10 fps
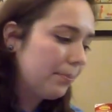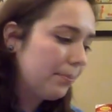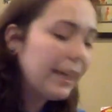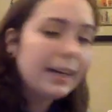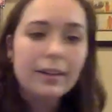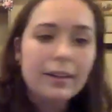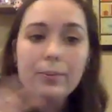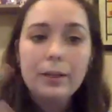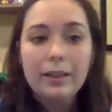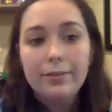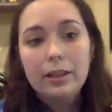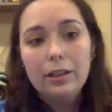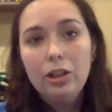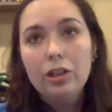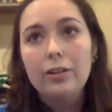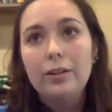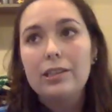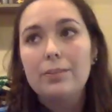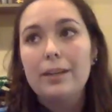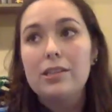But yeah, it
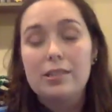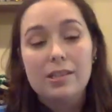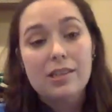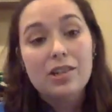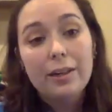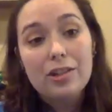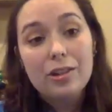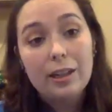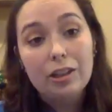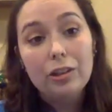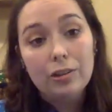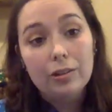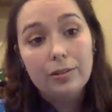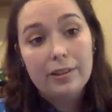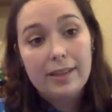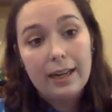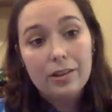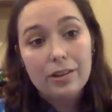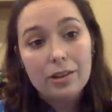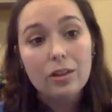depends. Is the situation unusual for this
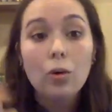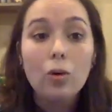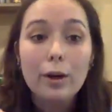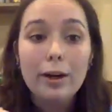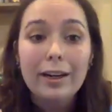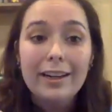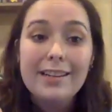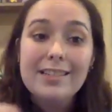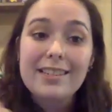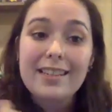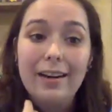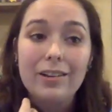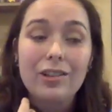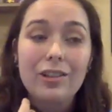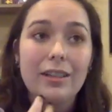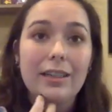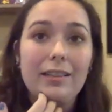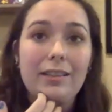character, or is this character?